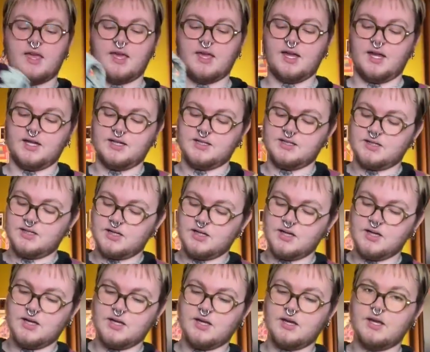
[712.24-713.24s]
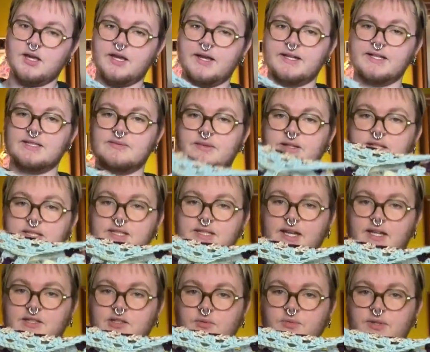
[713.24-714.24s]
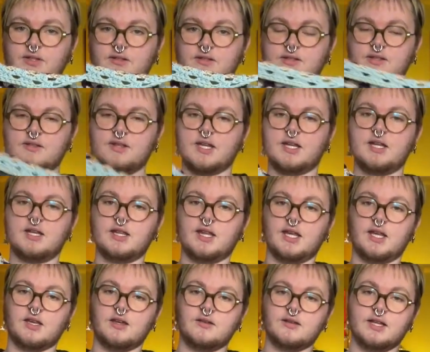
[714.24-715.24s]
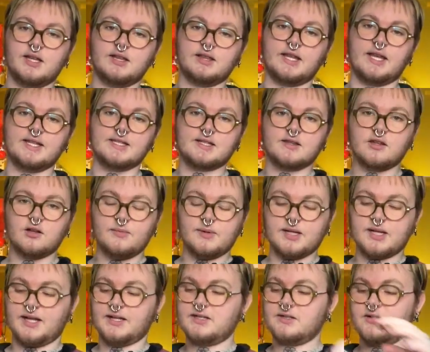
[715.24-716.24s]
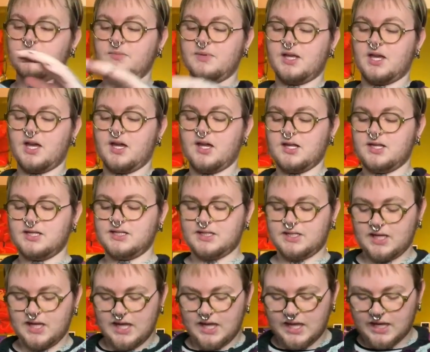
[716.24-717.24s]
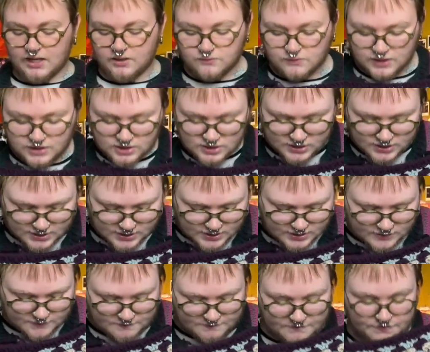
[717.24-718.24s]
and split the sides open so that it lays a little bit nicer because it reaches